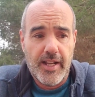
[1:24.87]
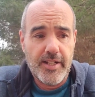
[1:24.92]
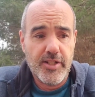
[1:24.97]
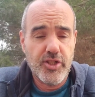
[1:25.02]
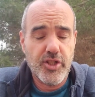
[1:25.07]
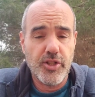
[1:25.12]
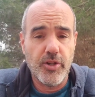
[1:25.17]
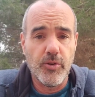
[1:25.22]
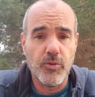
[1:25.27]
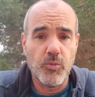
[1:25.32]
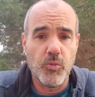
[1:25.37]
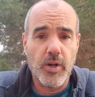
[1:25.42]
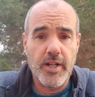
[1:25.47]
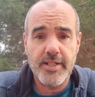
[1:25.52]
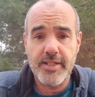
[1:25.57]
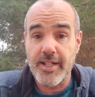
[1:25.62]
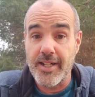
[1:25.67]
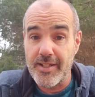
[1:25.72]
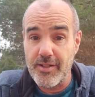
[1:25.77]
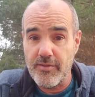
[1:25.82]
show
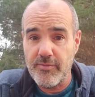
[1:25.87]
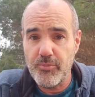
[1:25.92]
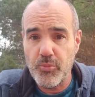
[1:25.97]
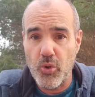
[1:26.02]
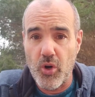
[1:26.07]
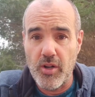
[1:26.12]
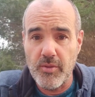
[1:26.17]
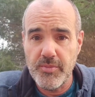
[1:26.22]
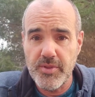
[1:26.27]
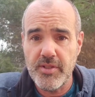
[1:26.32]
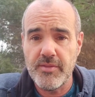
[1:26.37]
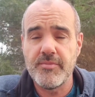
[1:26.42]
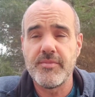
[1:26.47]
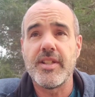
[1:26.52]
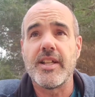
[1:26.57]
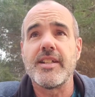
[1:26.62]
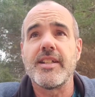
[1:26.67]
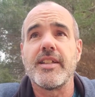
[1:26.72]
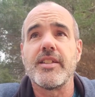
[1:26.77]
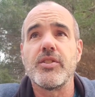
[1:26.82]
what kind of prompts
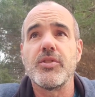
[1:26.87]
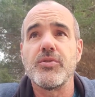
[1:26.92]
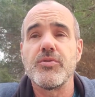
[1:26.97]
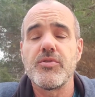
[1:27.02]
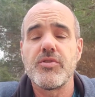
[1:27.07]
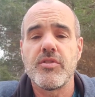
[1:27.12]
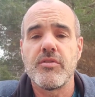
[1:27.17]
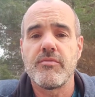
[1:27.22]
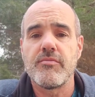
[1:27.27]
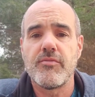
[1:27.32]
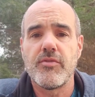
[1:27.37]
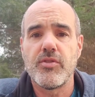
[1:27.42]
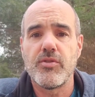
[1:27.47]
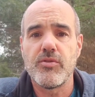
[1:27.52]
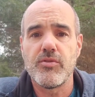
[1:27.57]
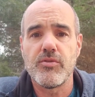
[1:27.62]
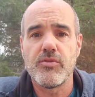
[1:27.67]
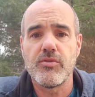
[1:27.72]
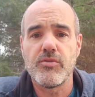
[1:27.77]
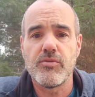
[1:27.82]
that I use
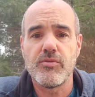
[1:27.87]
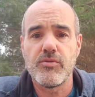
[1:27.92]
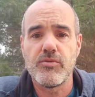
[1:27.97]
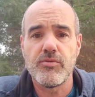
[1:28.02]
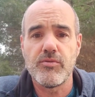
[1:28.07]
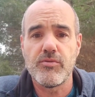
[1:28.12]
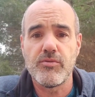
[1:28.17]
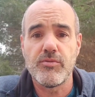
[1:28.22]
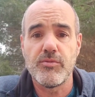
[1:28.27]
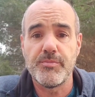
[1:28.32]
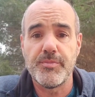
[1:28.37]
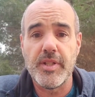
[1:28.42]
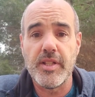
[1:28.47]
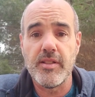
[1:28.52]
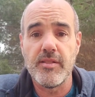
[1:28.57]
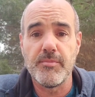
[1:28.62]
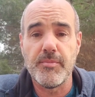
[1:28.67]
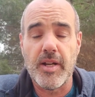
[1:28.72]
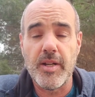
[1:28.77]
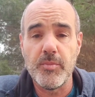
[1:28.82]
to
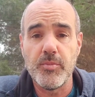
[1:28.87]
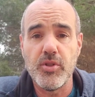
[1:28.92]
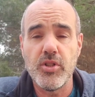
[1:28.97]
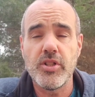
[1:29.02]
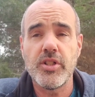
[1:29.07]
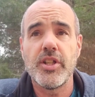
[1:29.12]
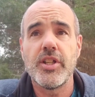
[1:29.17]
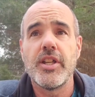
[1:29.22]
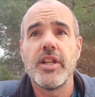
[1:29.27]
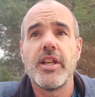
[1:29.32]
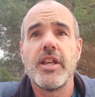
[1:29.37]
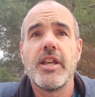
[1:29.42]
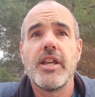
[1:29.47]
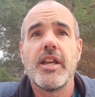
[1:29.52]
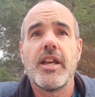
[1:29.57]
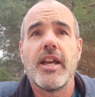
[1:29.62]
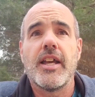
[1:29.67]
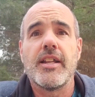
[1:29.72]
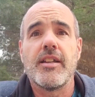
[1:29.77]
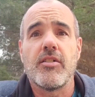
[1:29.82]
build my book,
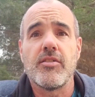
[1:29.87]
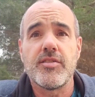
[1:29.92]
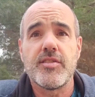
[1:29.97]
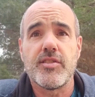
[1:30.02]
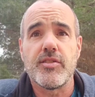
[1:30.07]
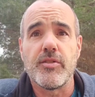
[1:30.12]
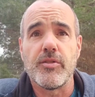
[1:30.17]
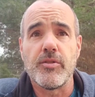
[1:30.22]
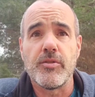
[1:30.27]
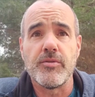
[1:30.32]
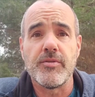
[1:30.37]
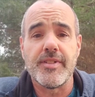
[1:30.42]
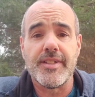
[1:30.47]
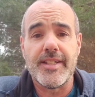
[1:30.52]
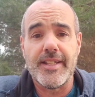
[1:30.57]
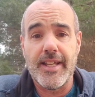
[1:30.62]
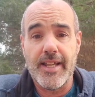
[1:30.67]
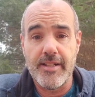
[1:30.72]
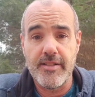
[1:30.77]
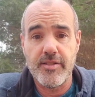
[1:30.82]
and also
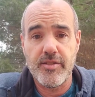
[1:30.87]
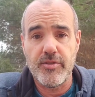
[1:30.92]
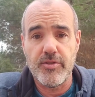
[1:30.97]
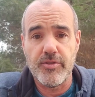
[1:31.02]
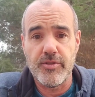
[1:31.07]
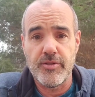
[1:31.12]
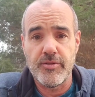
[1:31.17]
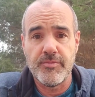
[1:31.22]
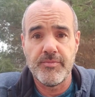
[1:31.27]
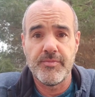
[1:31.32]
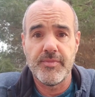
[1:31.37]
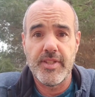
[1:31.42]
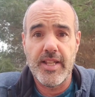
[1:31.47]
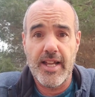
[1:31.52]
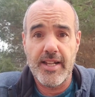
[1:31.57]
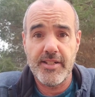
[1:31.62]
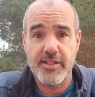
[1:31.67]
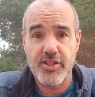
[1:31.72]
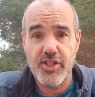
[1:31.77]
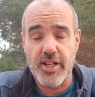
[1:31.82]
the answer
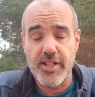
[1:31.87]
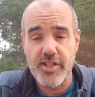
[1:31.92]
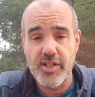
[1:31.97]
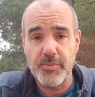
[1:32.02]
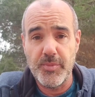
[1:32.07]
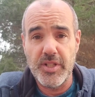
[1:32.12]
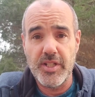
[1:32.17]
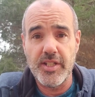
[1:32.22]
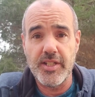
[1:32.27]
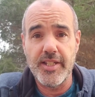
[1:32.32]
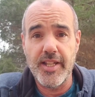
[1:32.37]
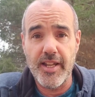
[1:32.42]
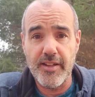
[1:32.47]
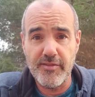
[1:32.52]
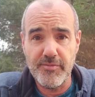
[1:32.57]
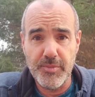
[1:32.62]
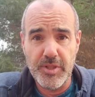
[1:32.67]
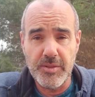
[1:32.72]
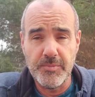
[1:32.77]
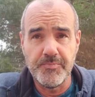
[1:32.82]
that ChatGPT
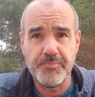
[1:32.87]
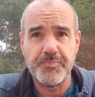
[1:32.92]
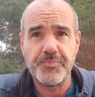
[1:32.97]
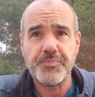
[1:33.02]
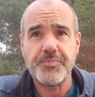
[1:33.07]
gave me